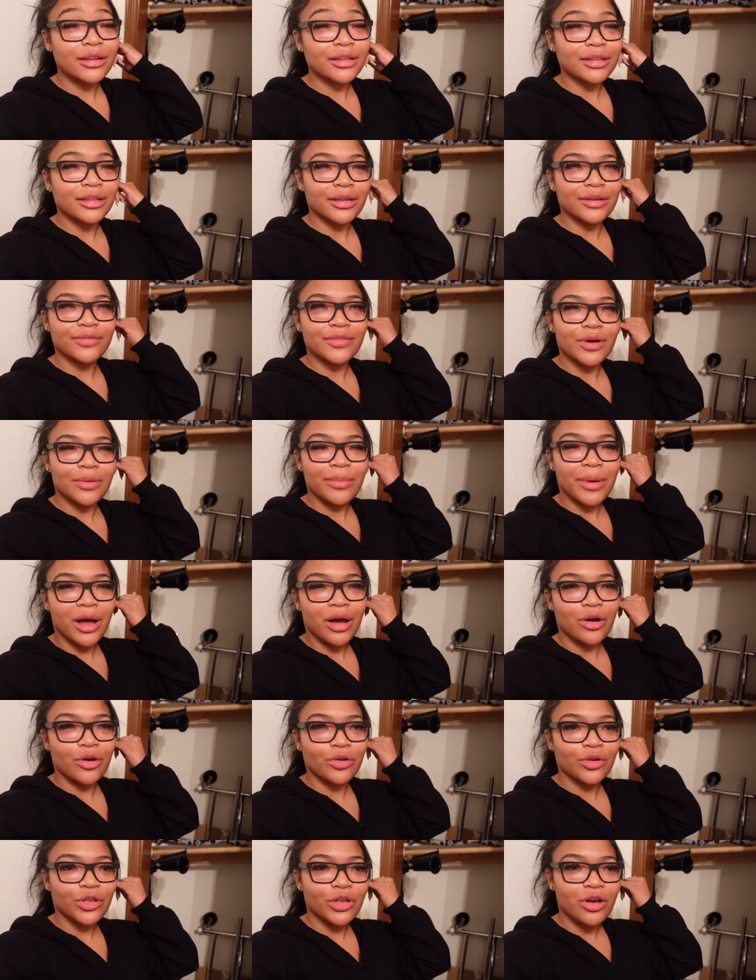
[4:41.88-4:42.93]
have lived on my
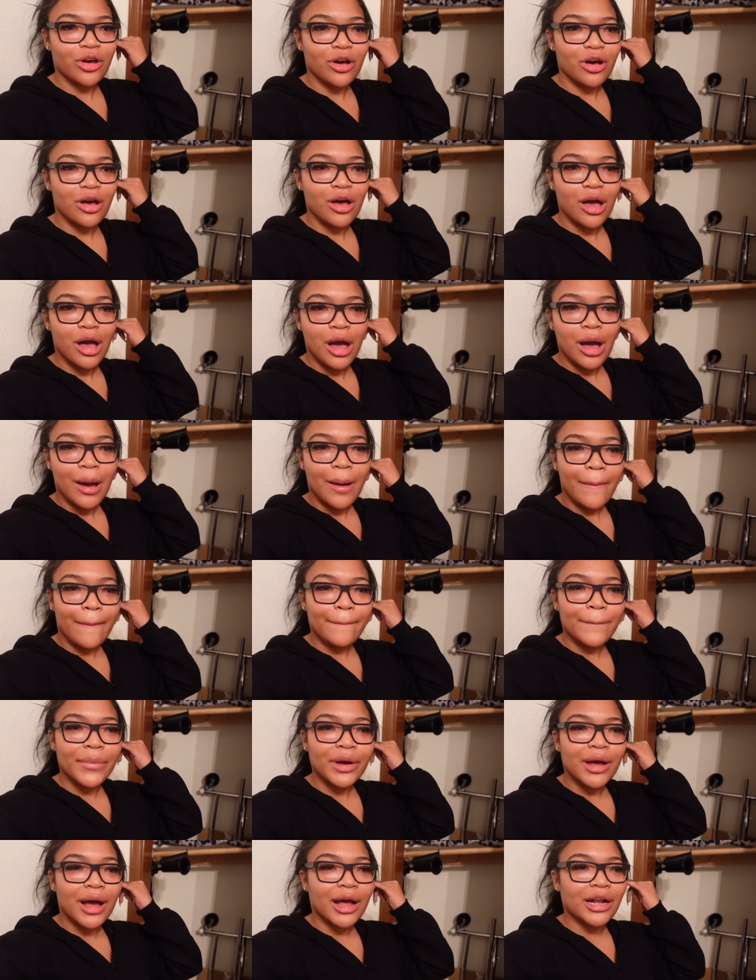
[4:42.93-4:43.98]
own, y'all.
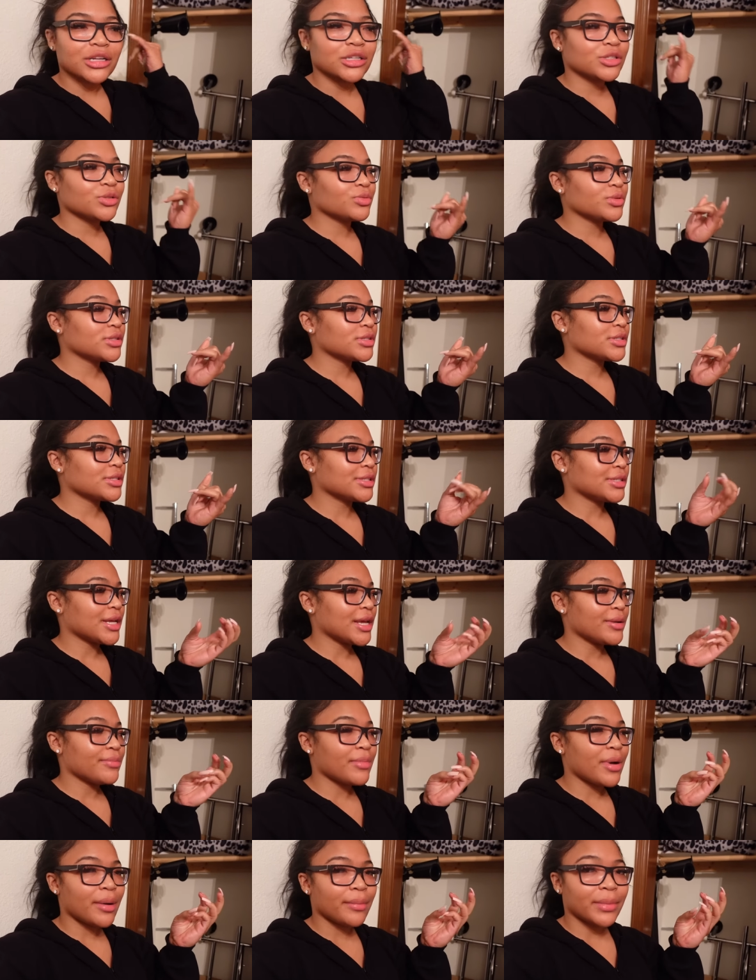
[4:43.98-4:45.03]
But I just wanted to
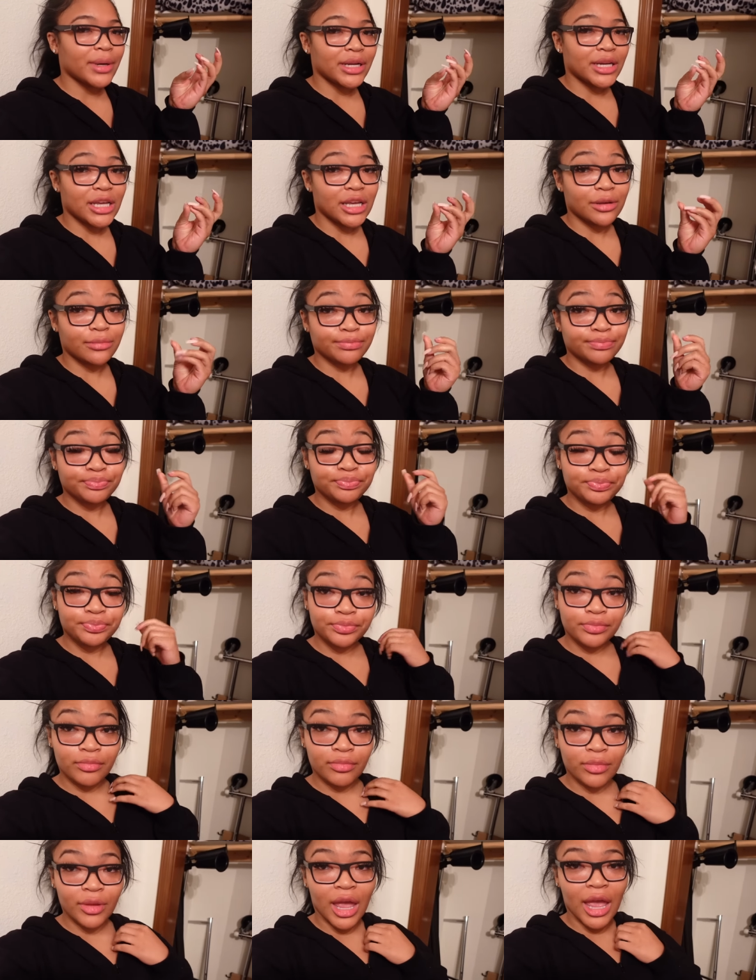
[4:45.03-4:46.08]
save my money,
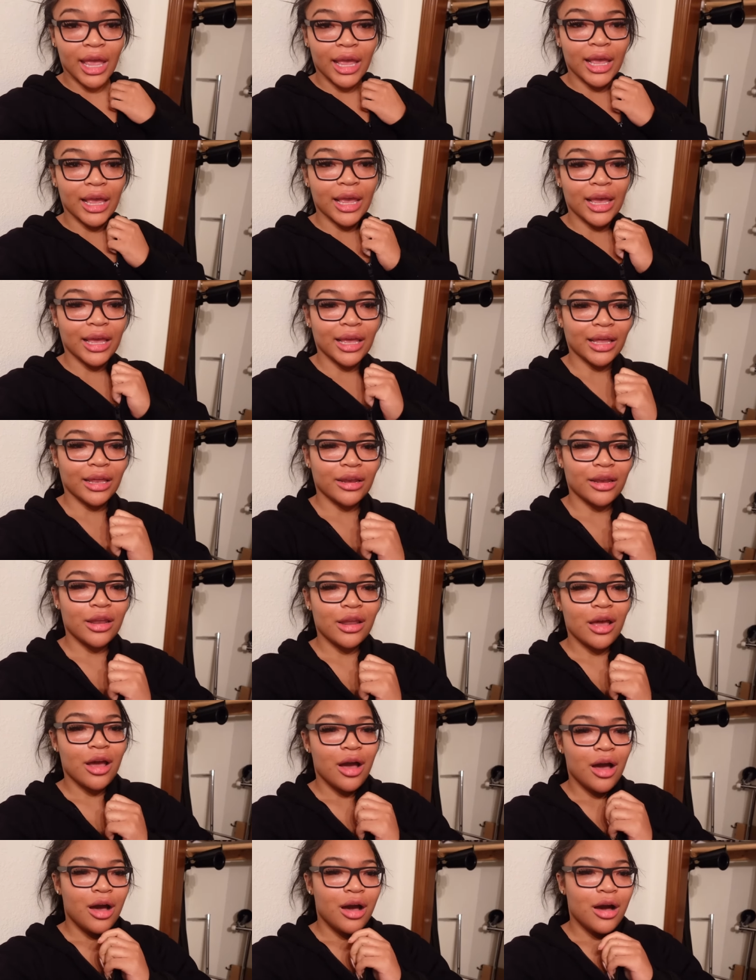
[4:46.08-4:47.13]
and
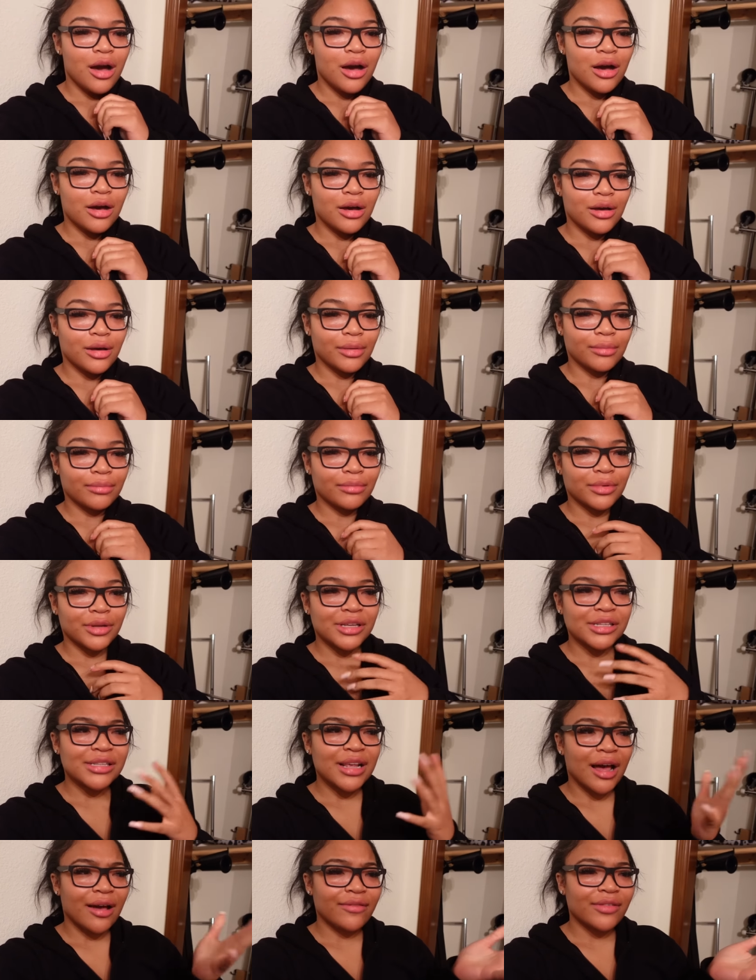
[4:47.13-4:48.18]
um,
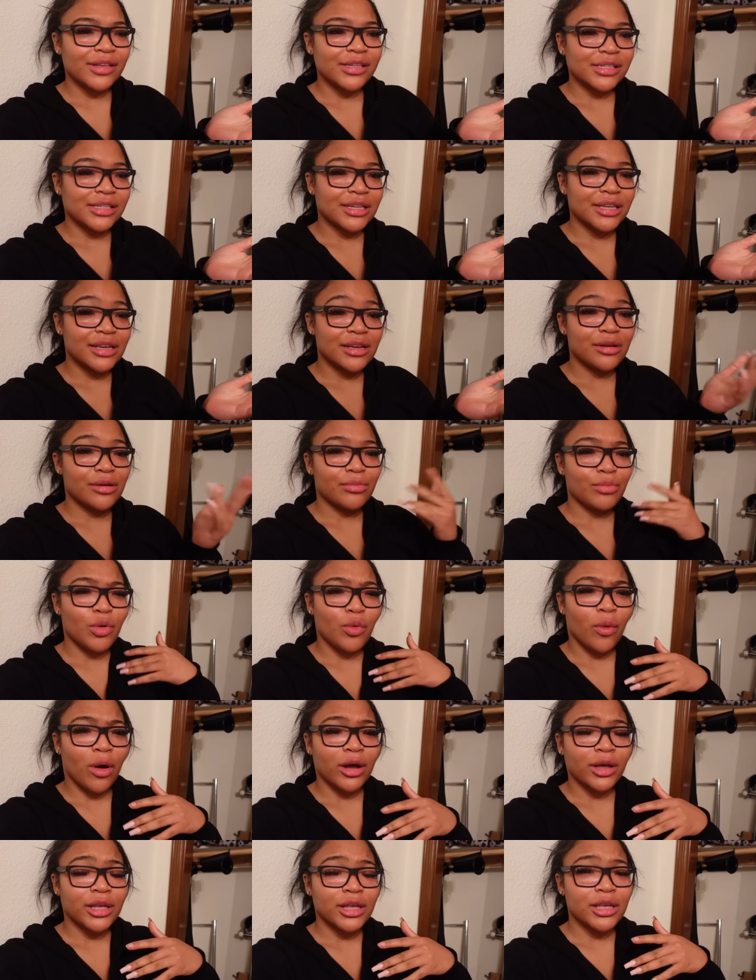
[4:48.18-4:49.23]
because obviously
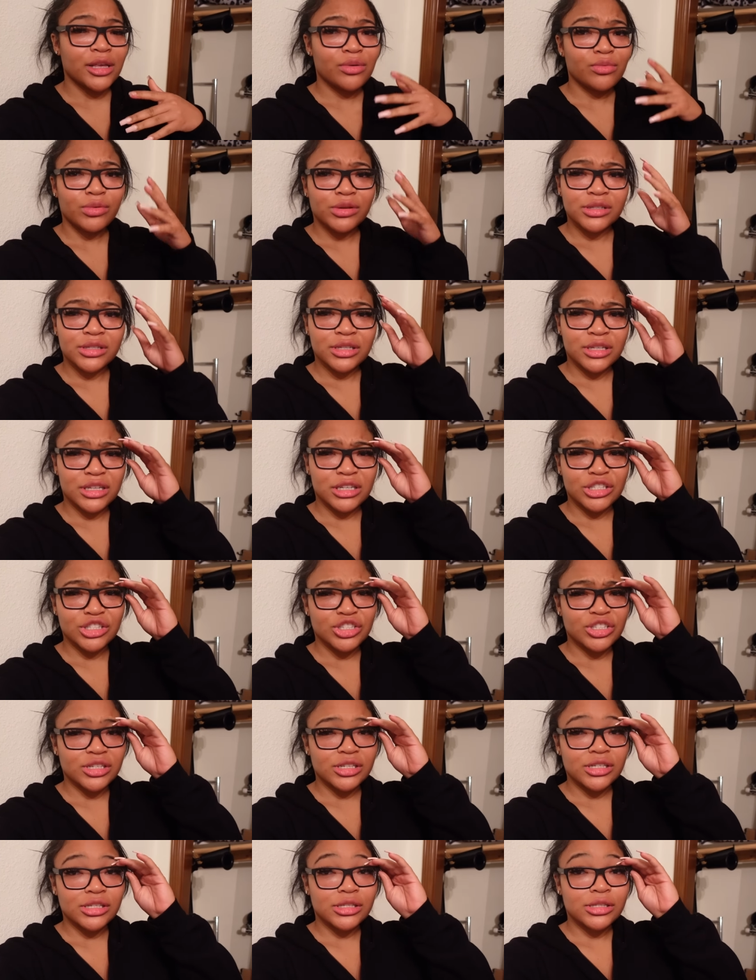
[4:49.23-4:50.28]
Milwaukee wasn't
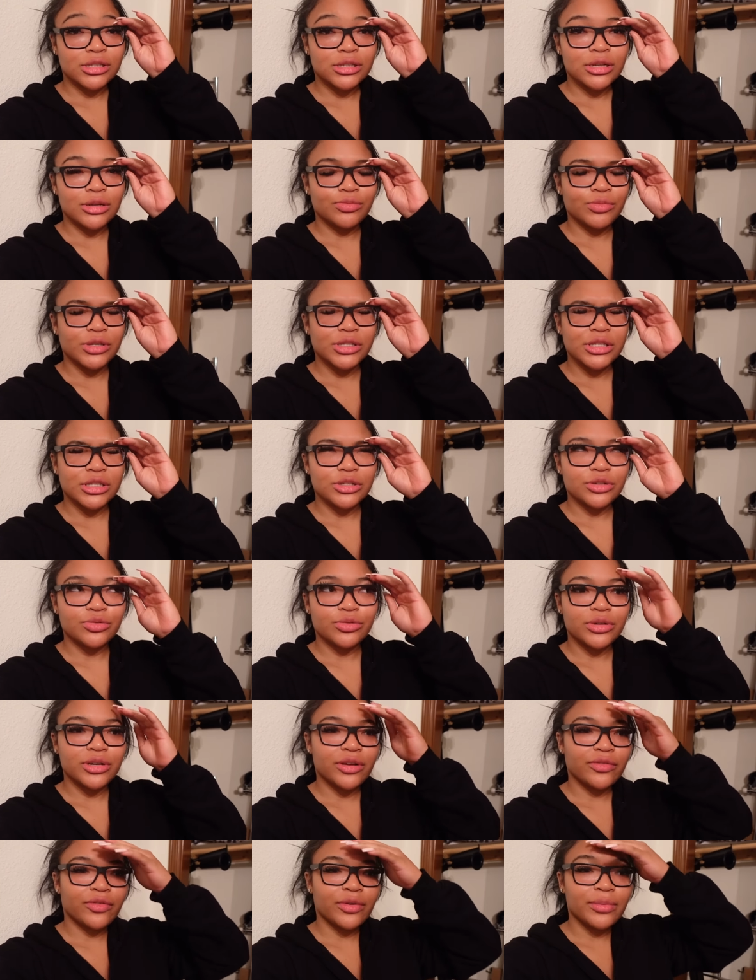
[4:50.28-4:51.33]
just wasn't
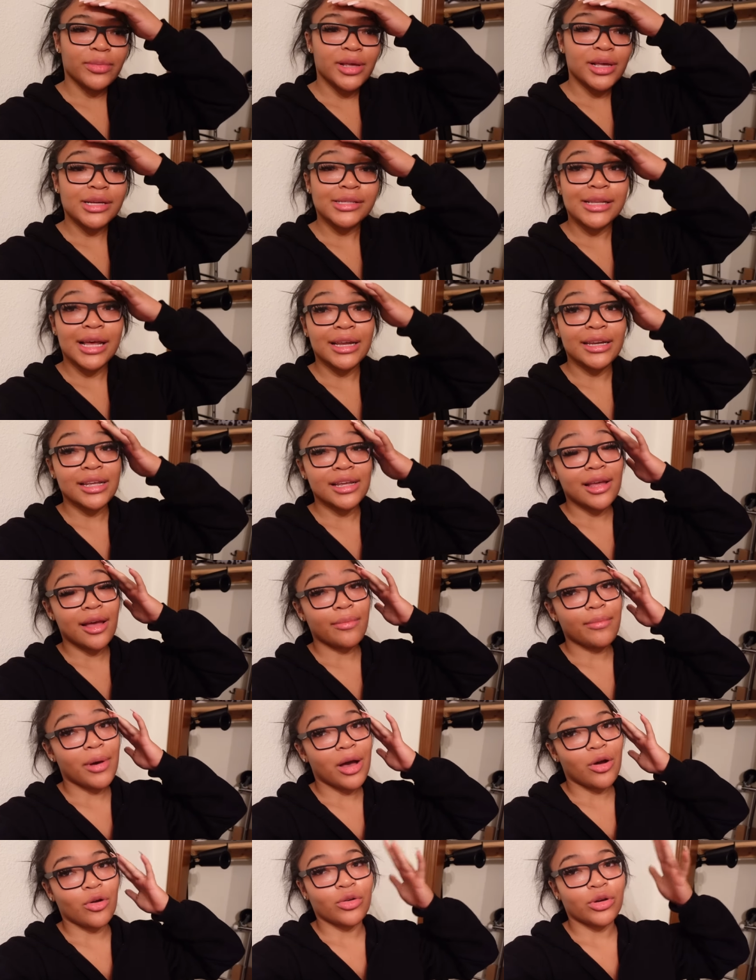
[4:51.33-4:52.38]
doing it for me because I did have
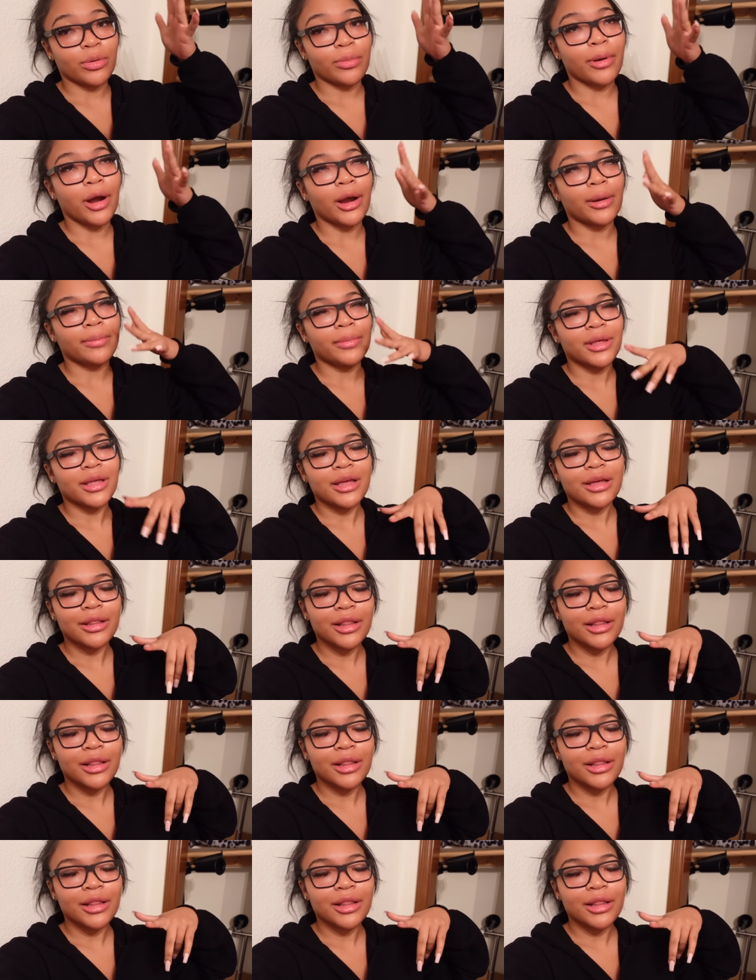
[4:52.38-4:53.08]
my own apartment.